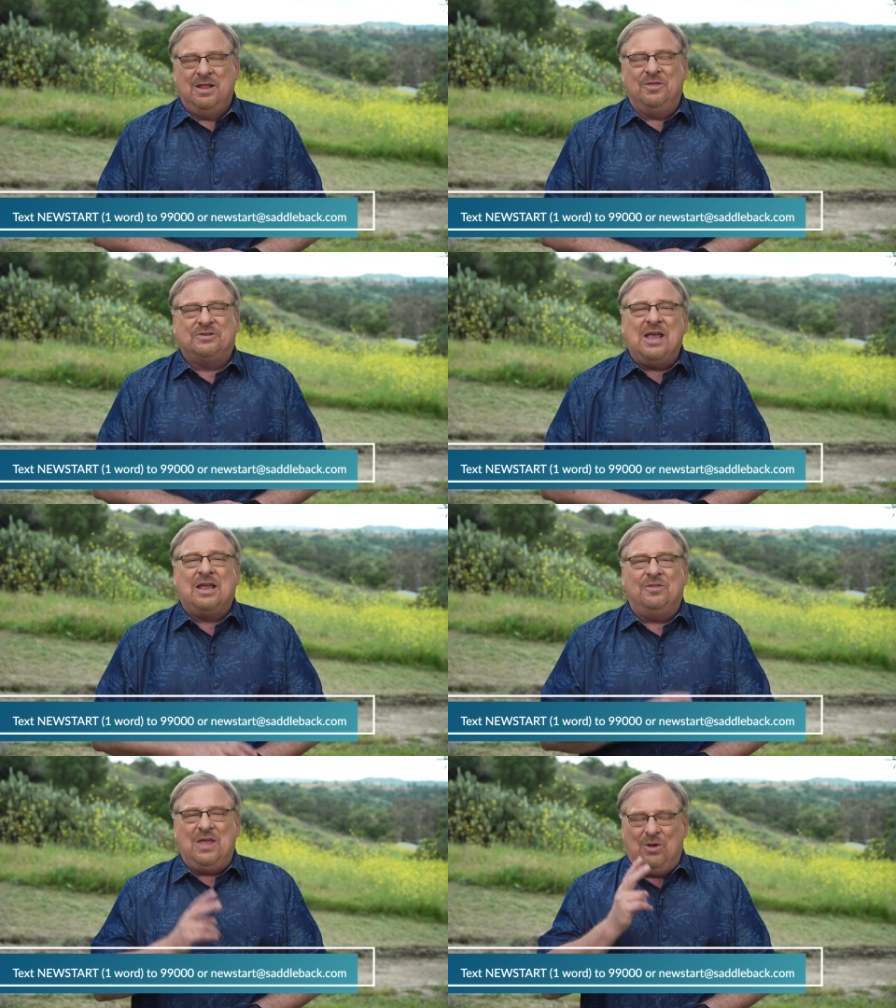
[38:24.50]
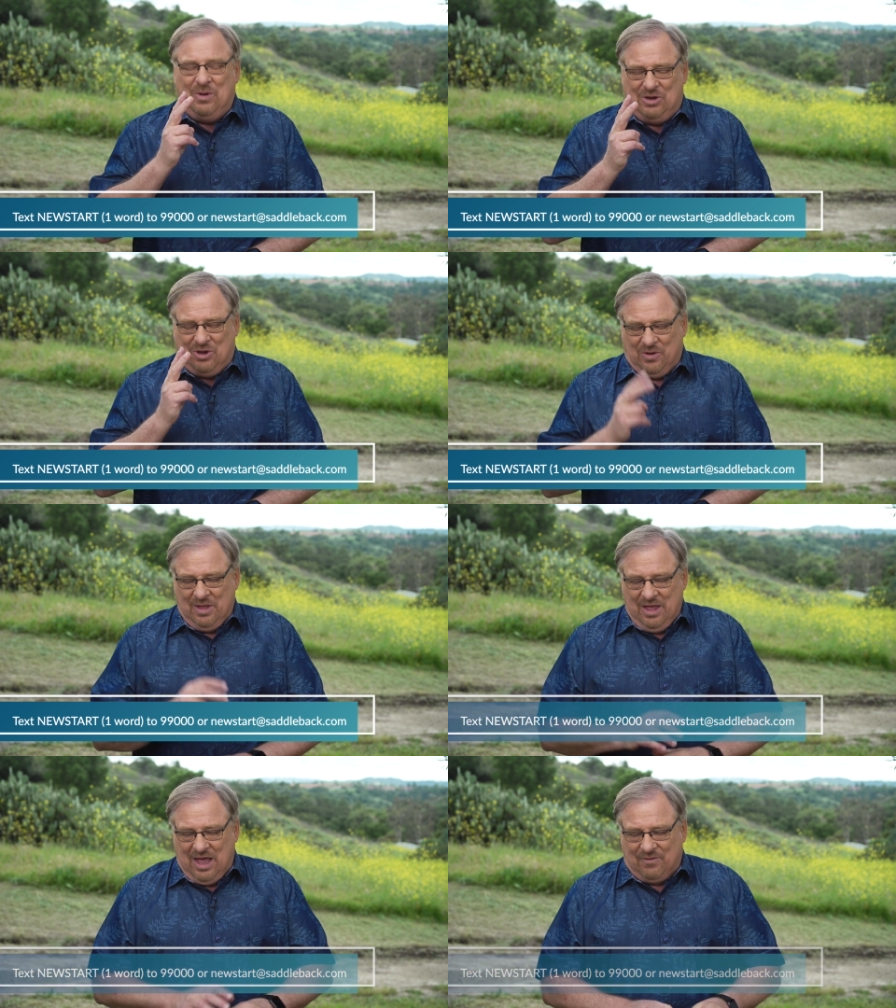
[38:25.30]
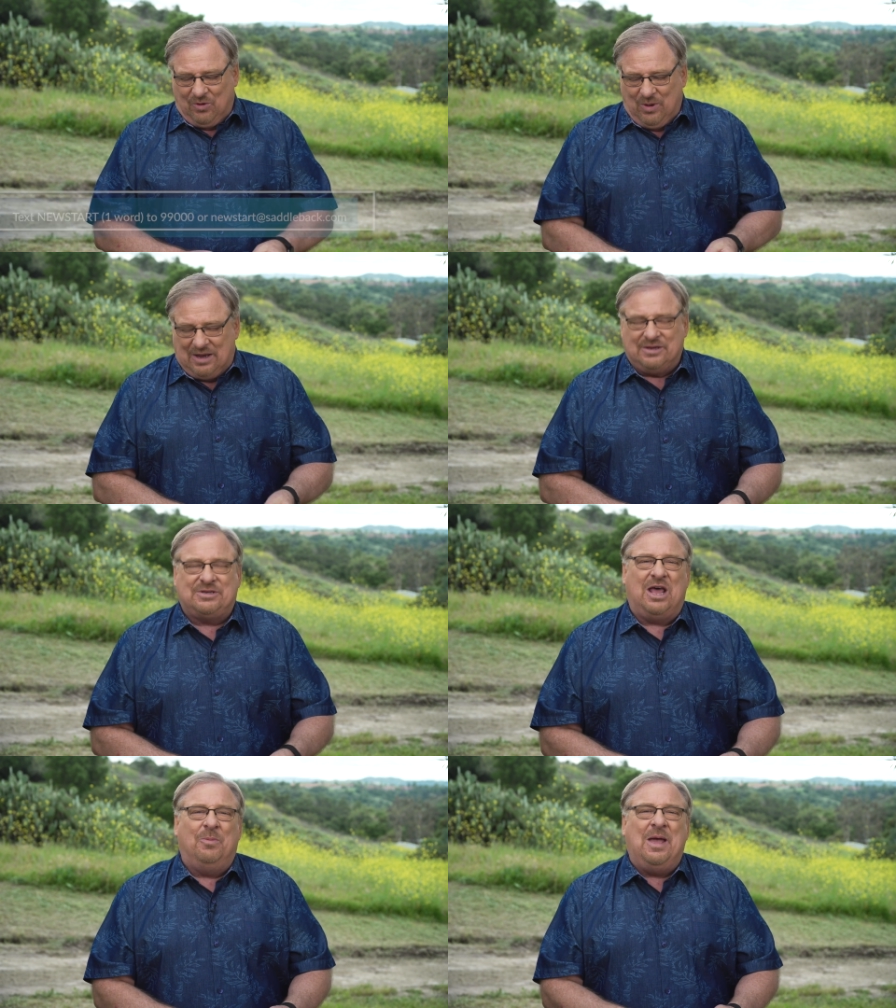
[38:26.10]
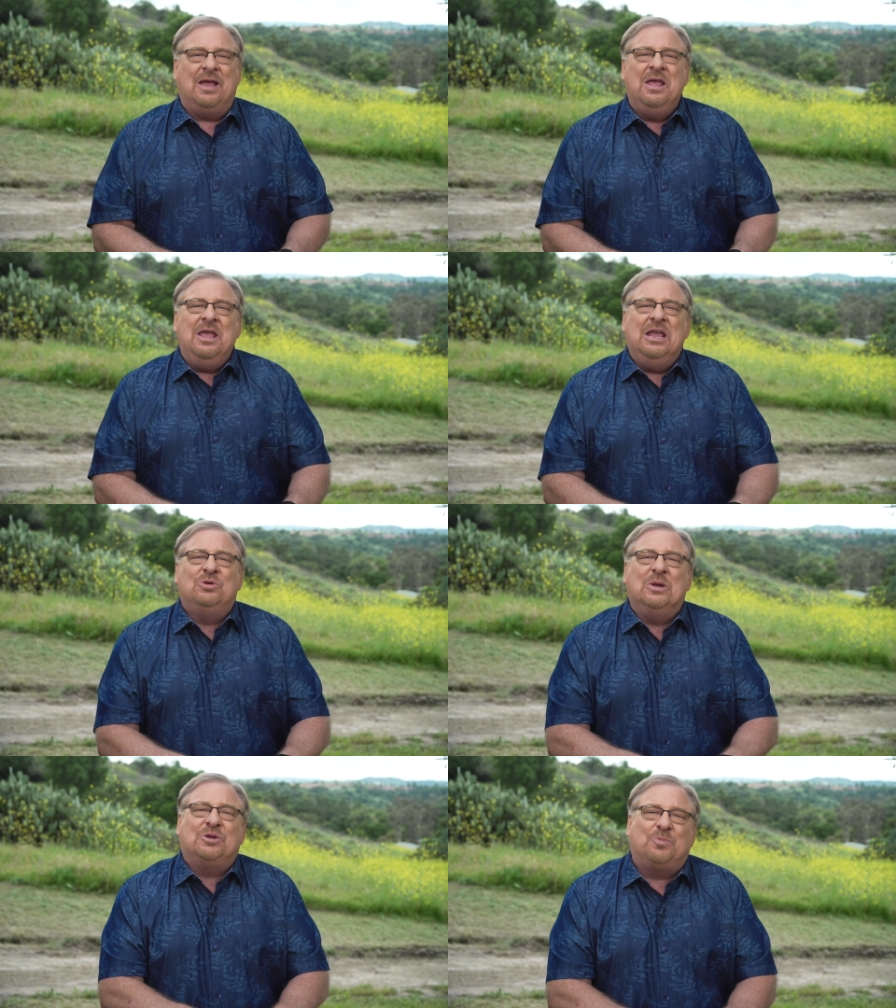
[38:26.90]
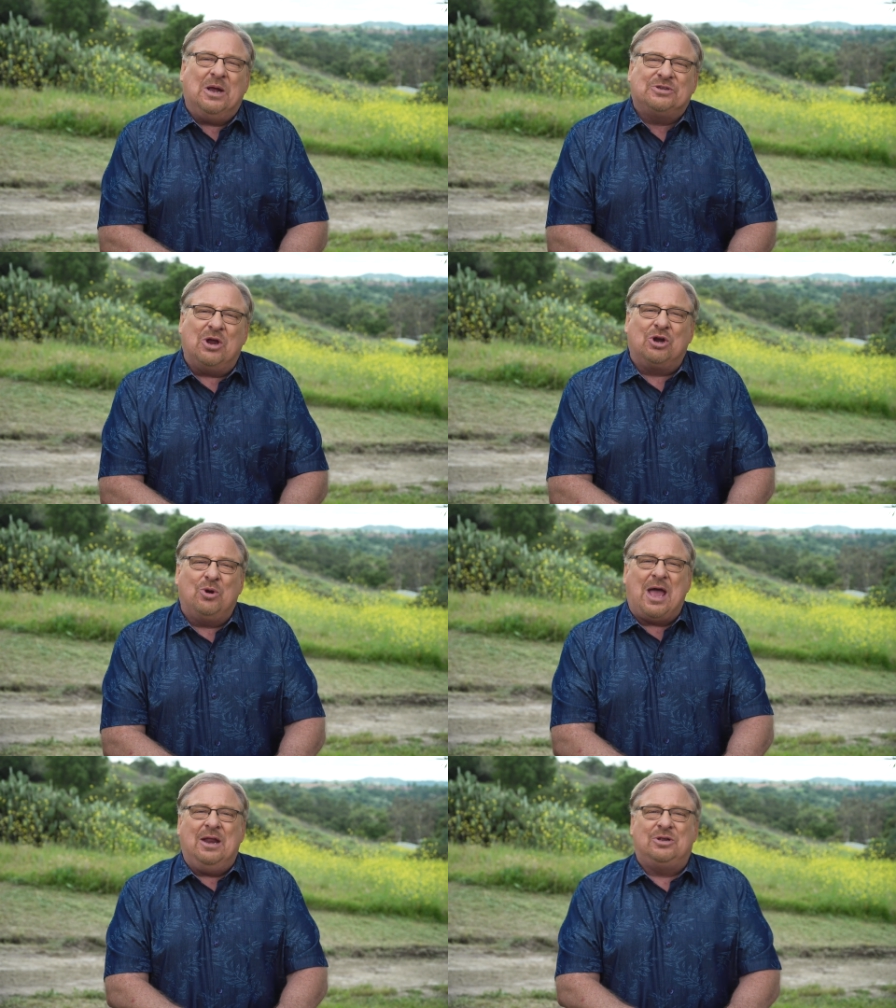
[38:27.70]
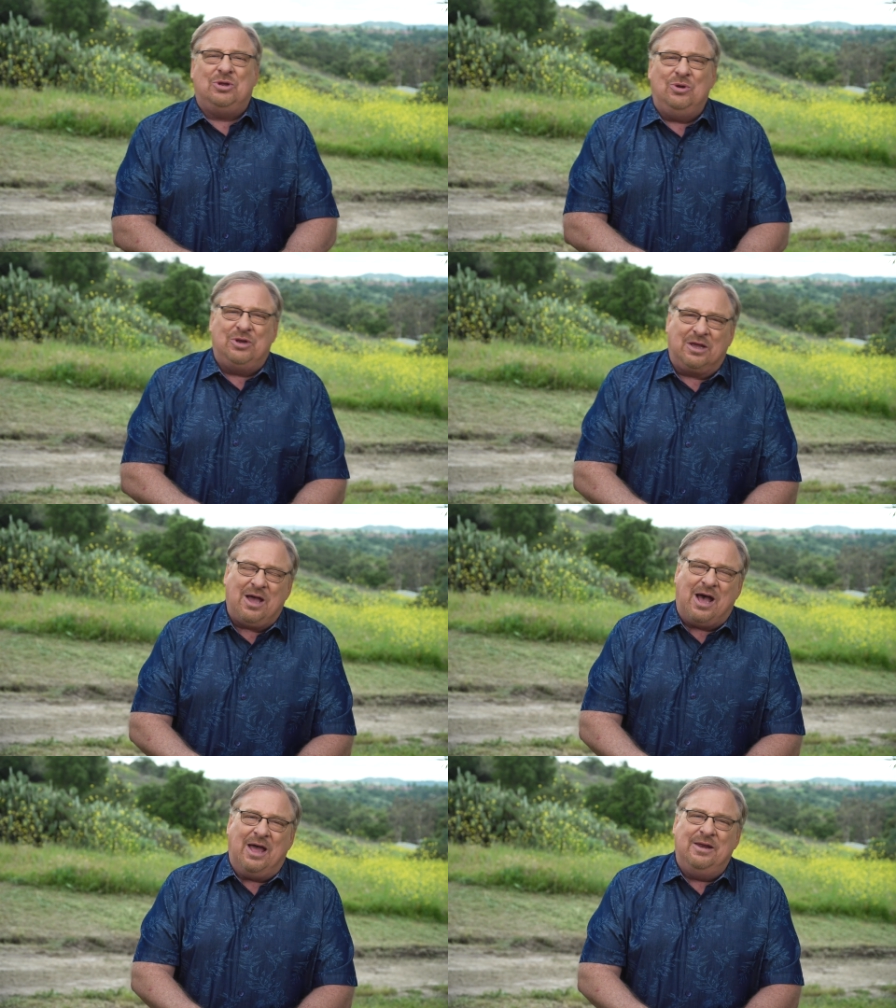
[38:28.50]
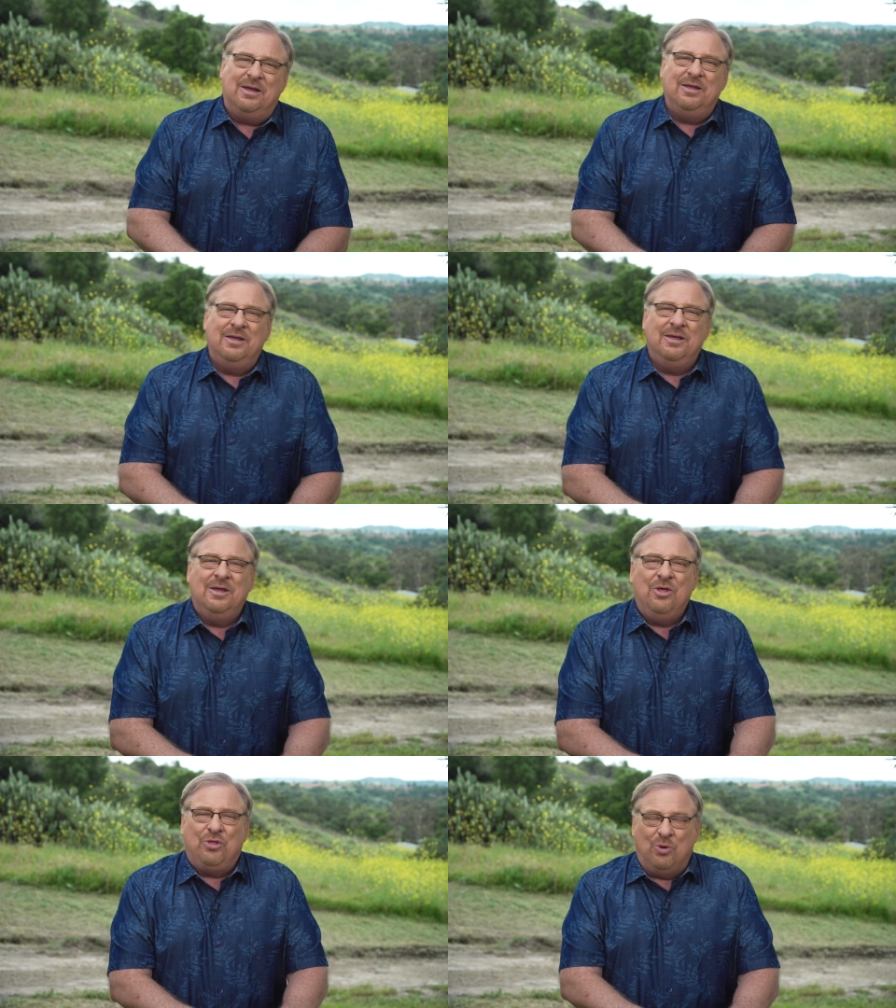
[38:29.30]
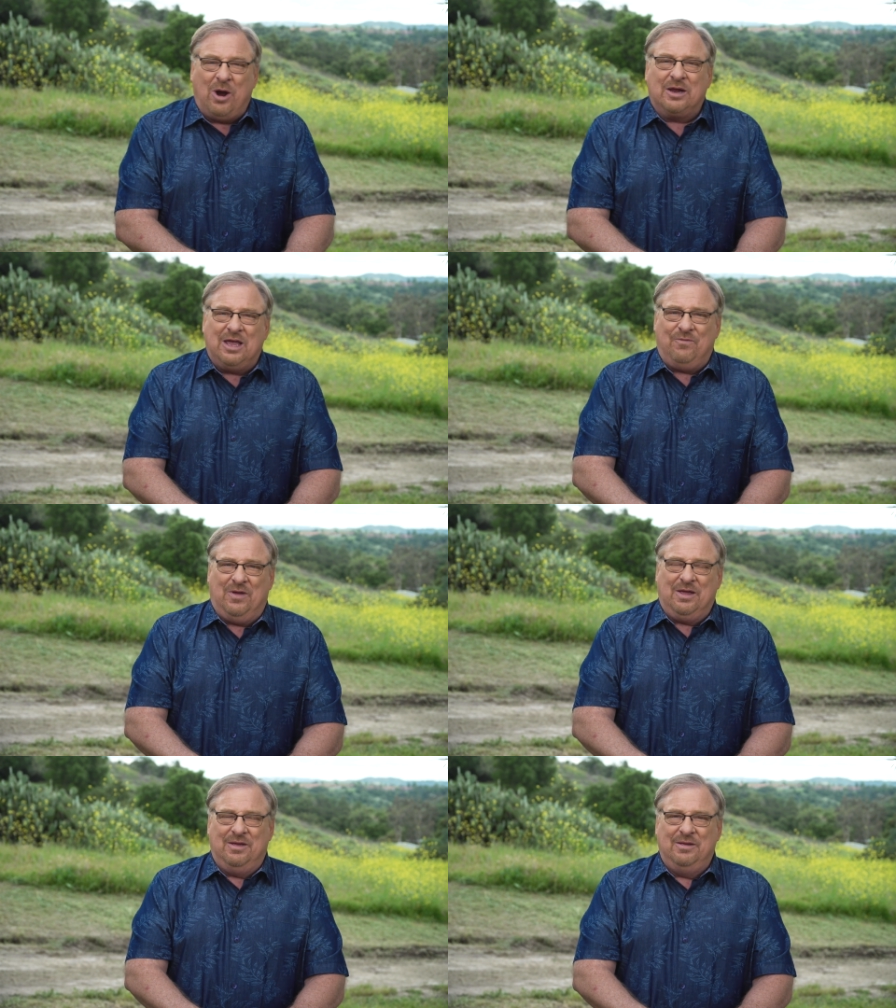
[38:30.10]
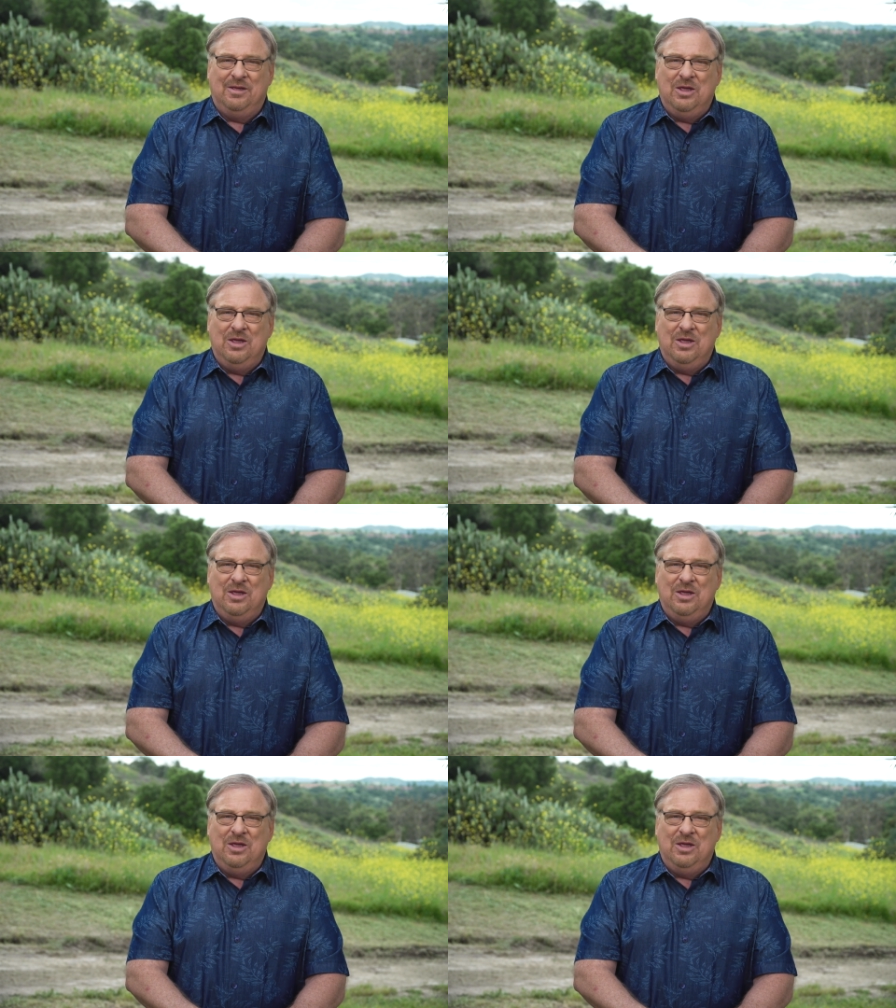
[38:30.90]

Now, the second thing we do every week at Saddleback is we express our gratitude to God through our giving.